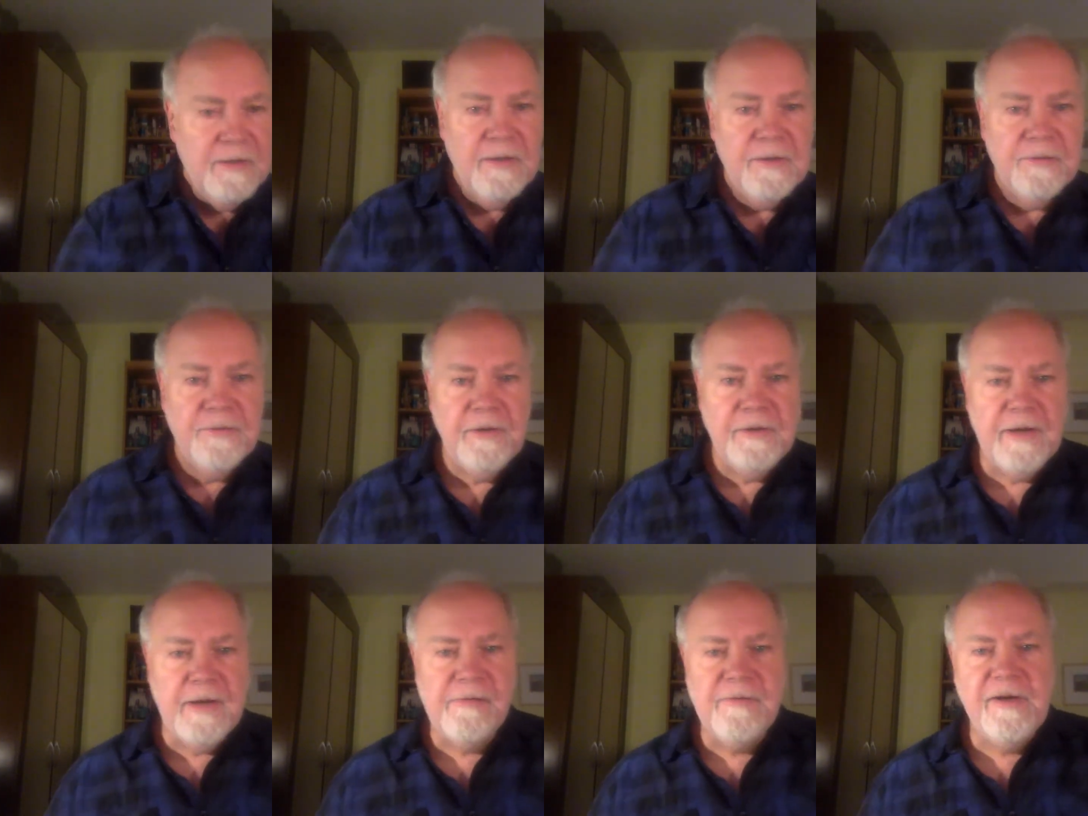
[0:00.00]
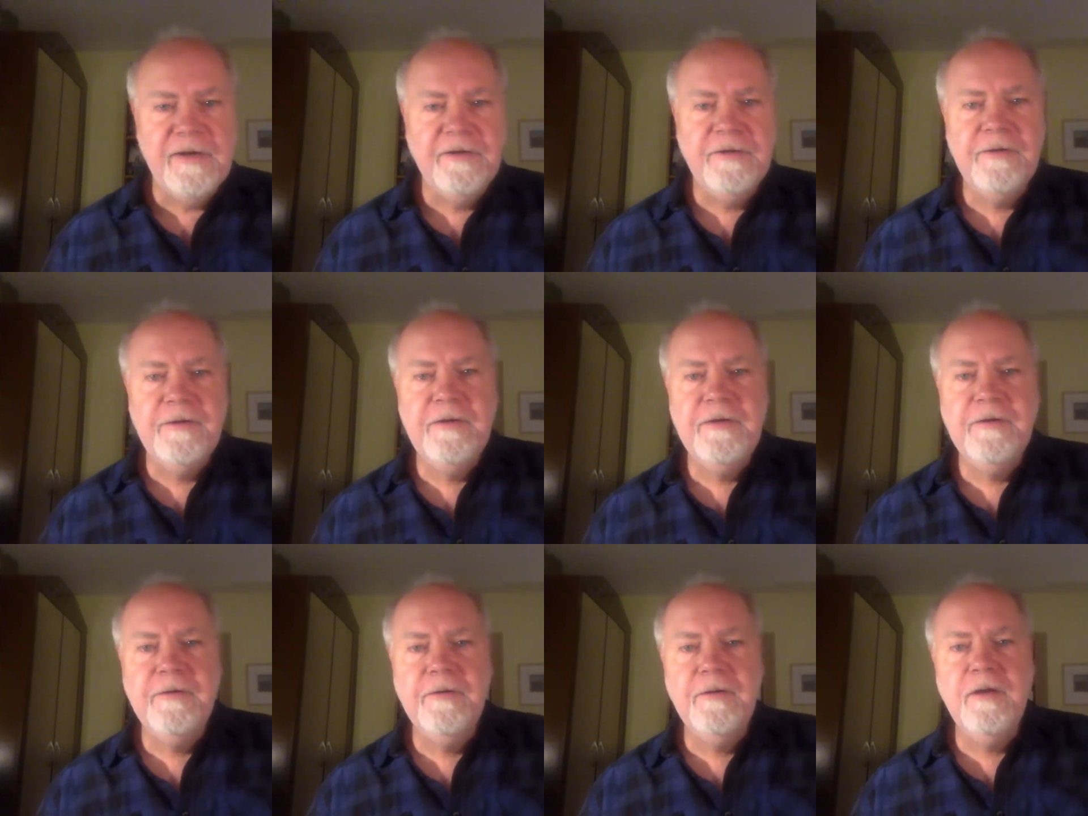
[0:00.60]
The narrator
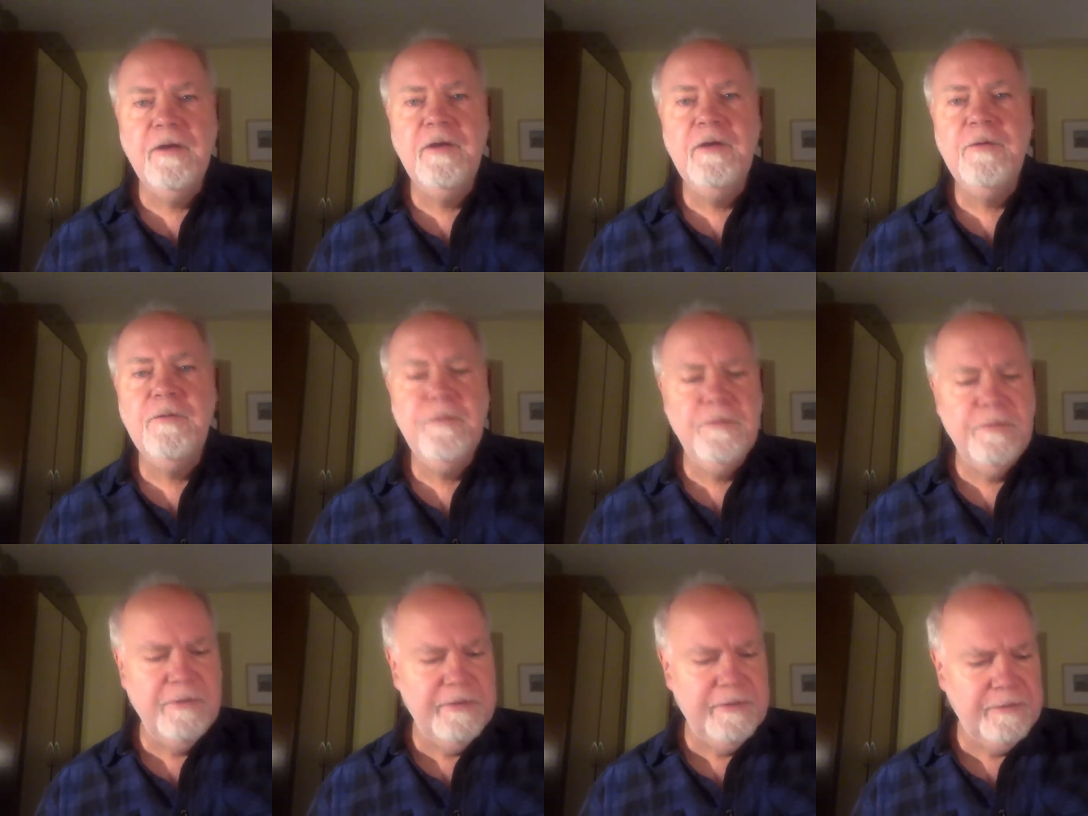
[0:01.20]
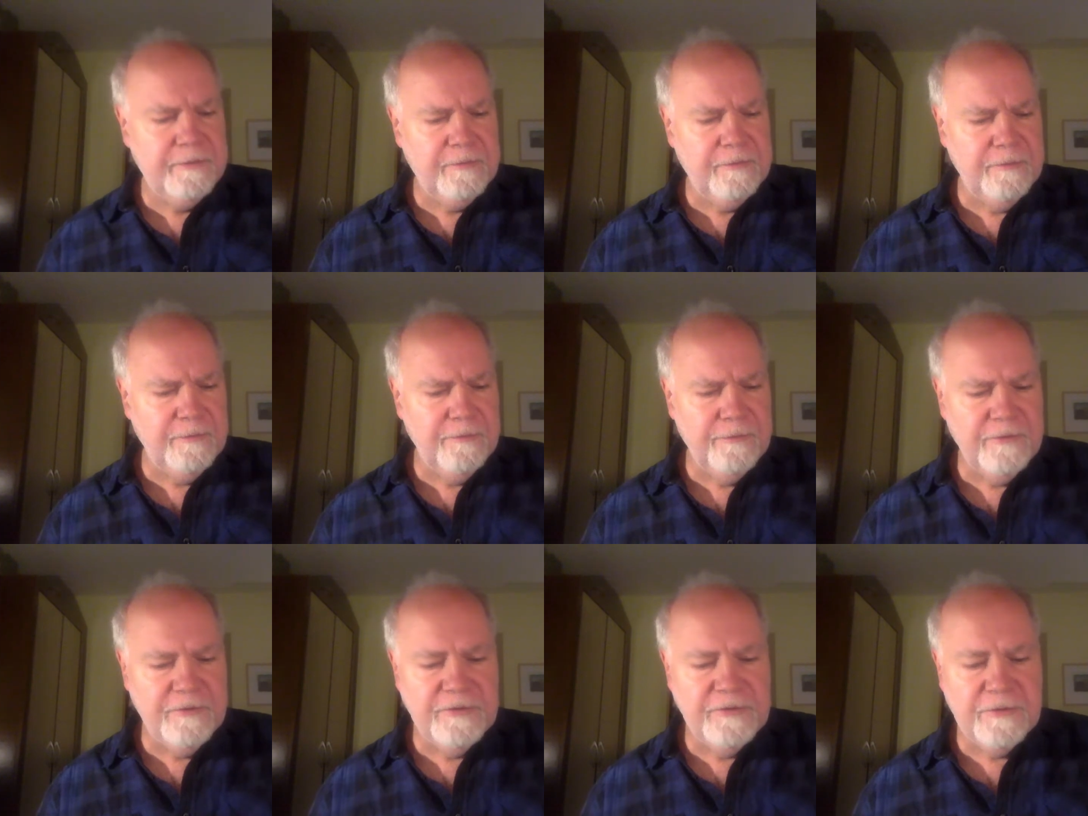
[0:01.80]
here alludes
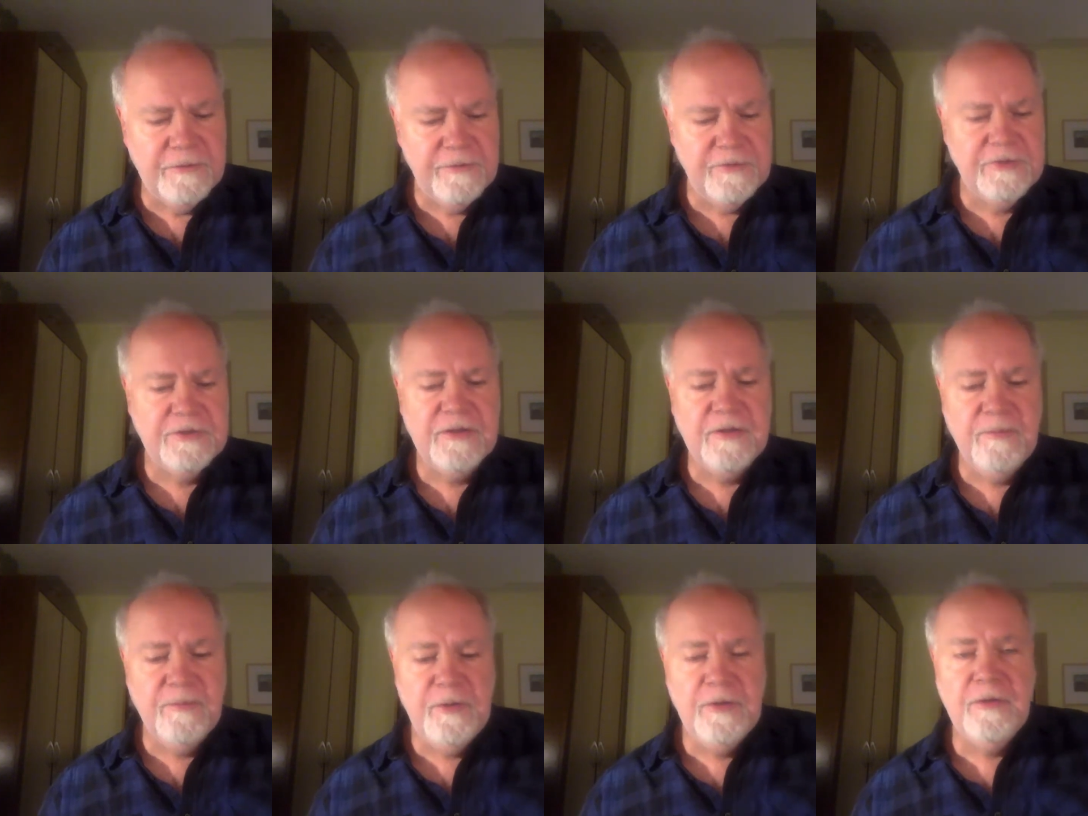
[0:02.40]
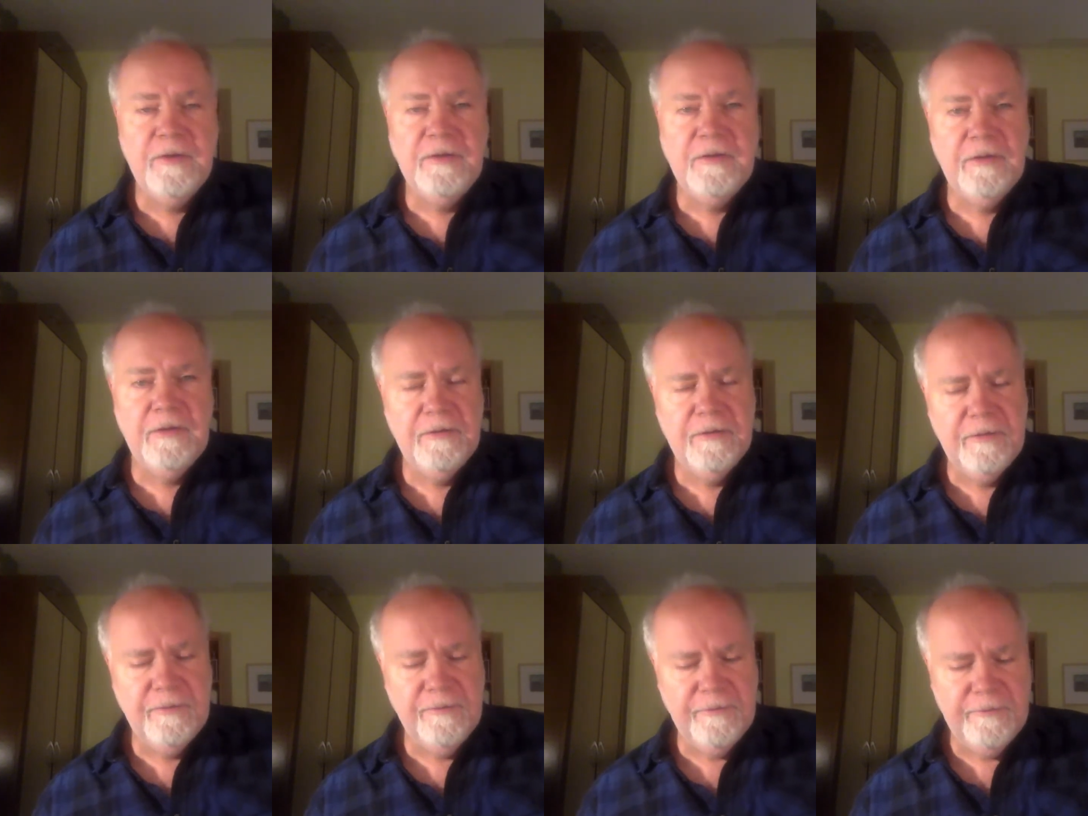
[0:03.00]
to the Jewish
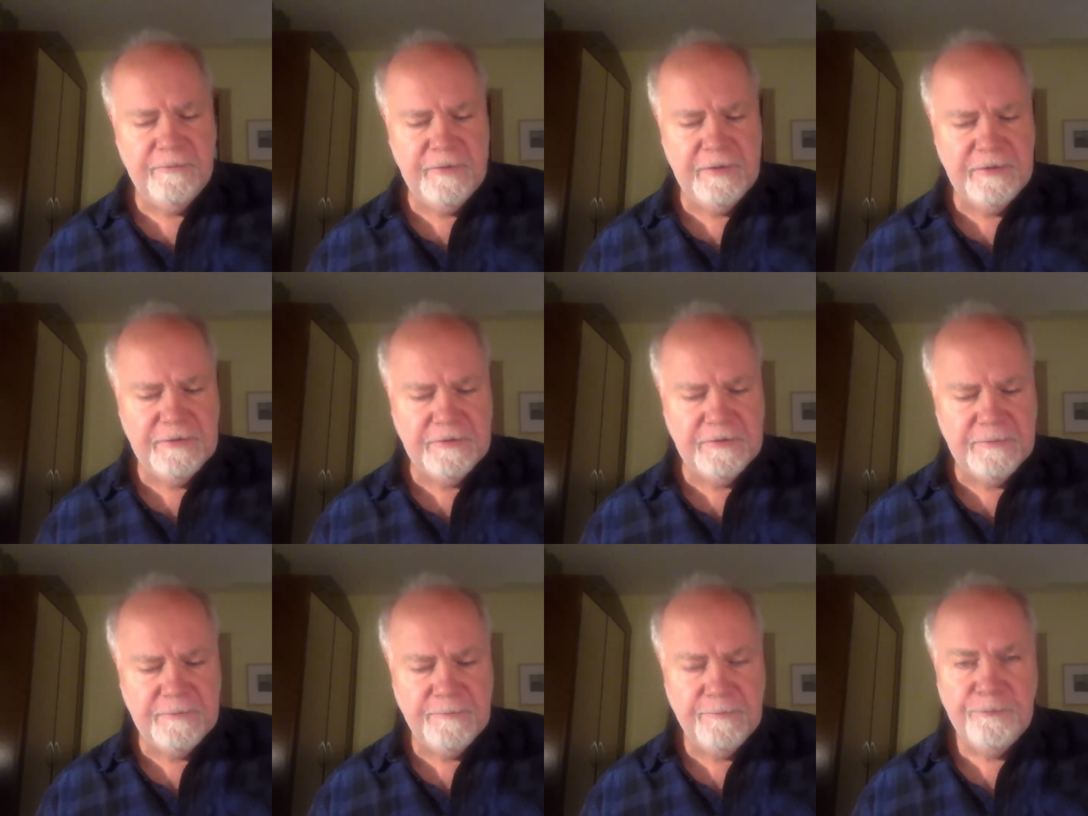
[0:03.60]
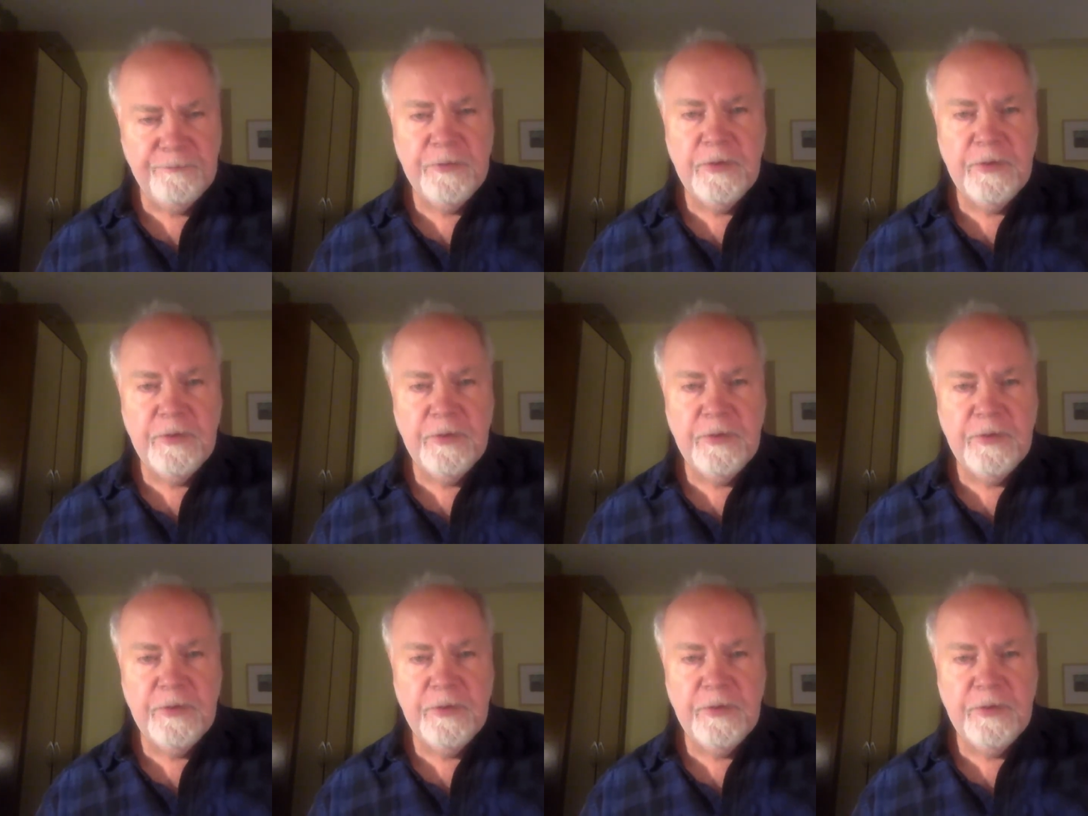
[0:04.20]
communities in the region